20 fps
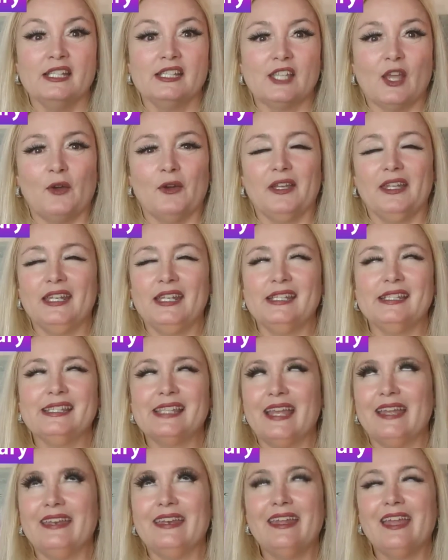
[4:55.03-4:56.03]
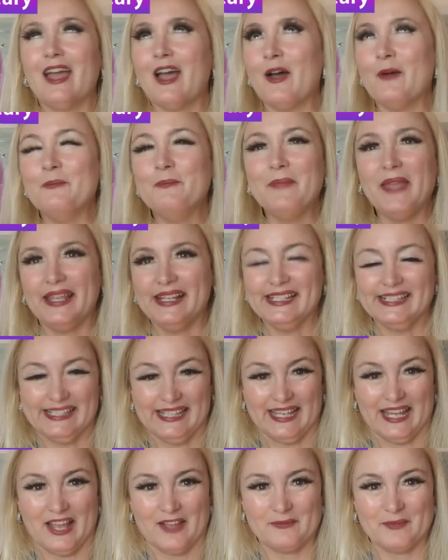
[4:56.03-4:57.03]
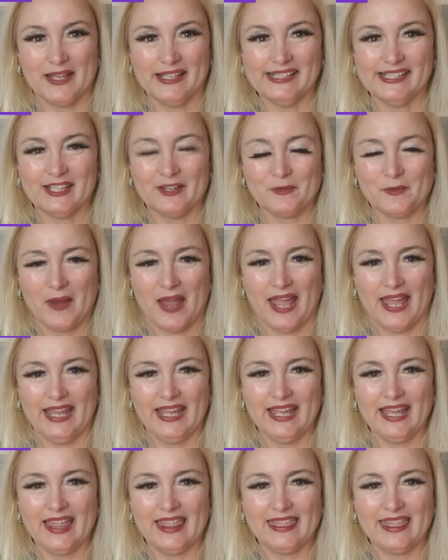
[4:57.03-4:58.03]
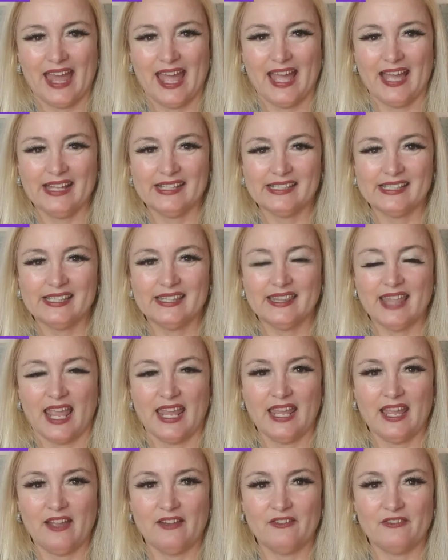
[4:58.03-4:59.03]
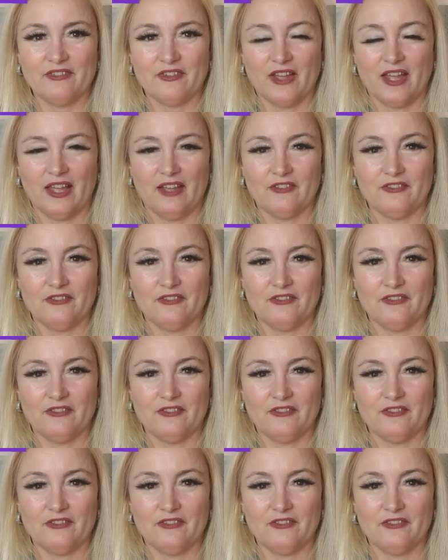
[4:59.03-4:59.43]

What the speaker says: So it is an amazing, amazing way that they have